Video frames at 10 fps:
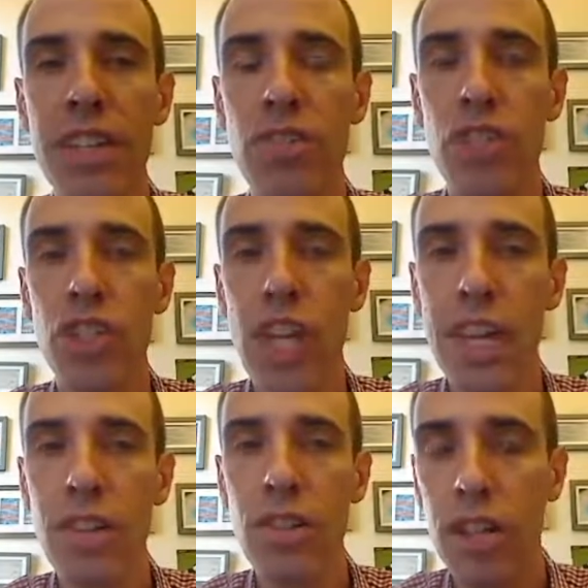
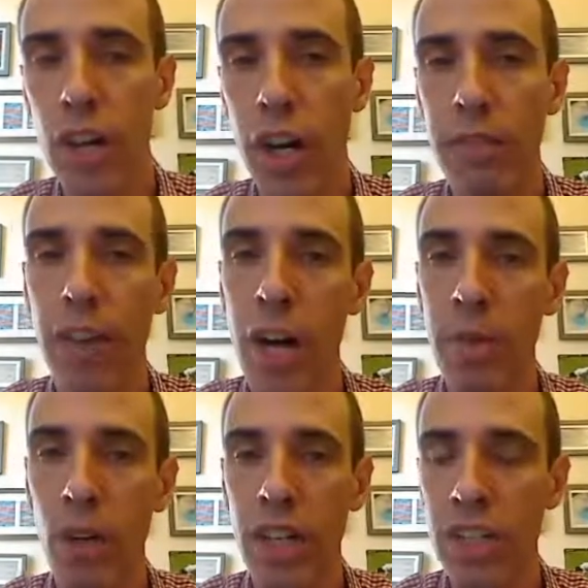change in our
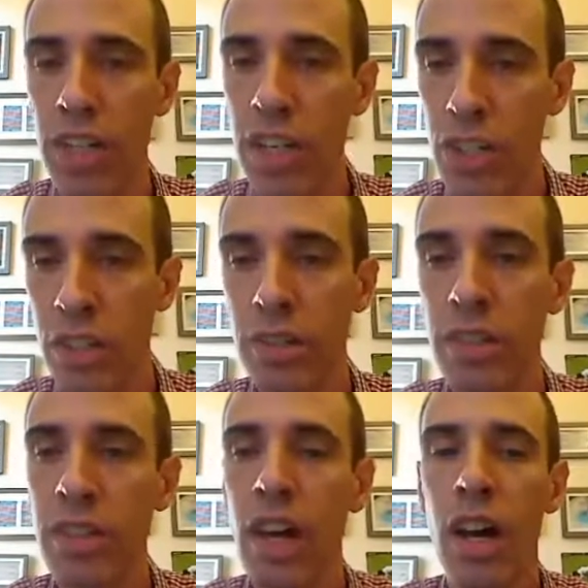environmental
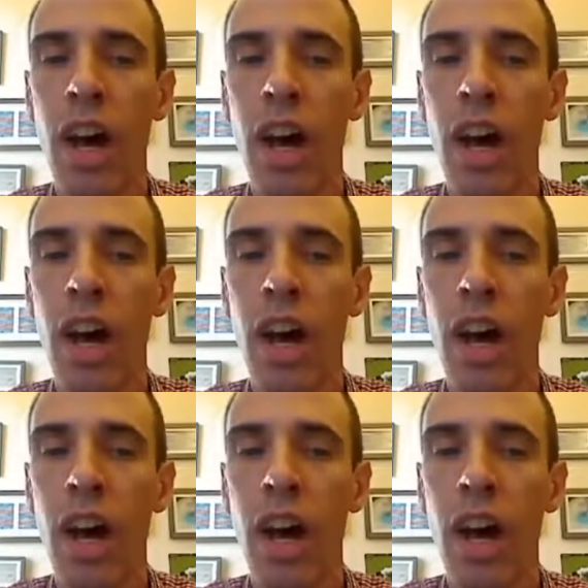conditions